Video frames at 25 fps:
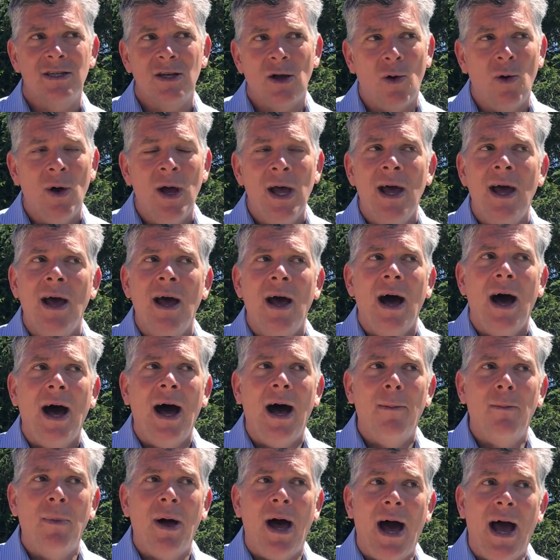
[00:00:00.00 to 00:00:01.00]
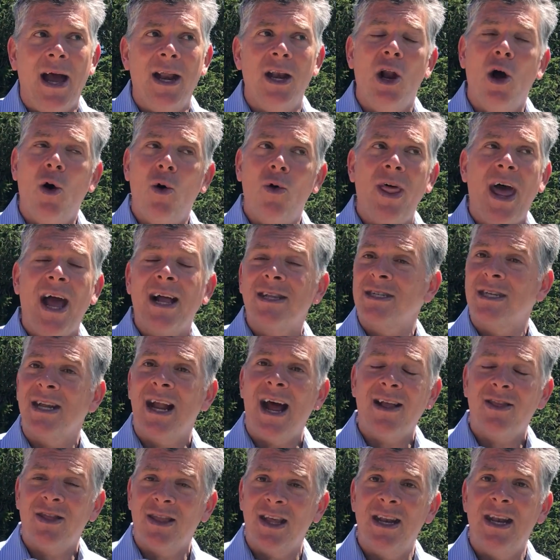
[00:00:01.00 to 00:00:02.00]
So um, I know that's
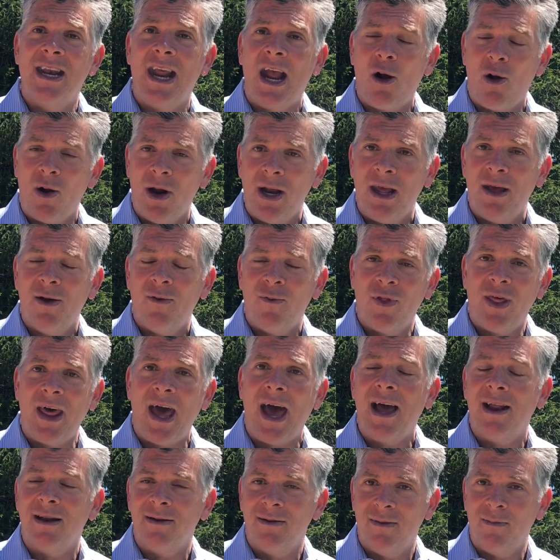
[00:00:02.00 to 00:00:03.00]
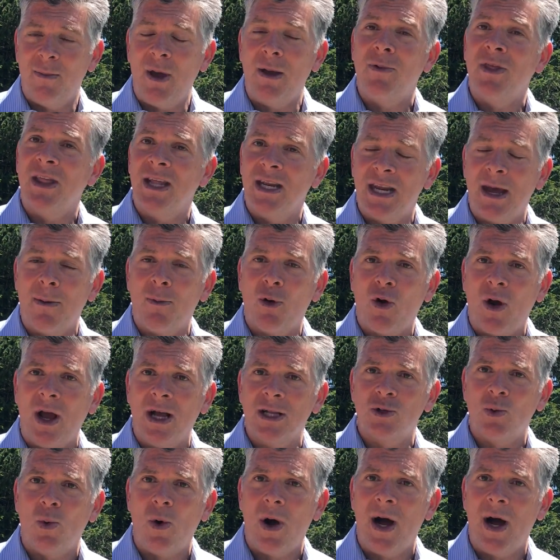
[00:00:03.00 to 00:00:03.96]
not the narrative that maybe the Democrats